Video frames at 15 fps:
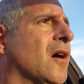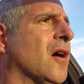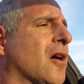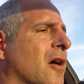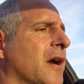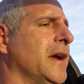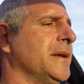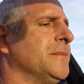
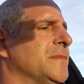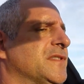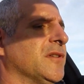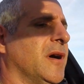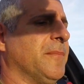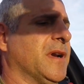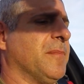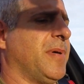All right,
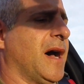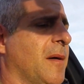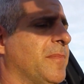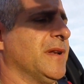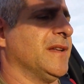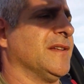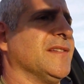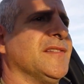so I'm gonna
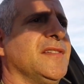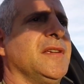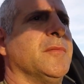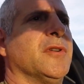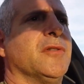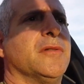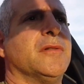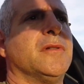pop it into Z
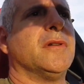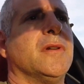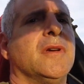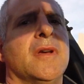mode.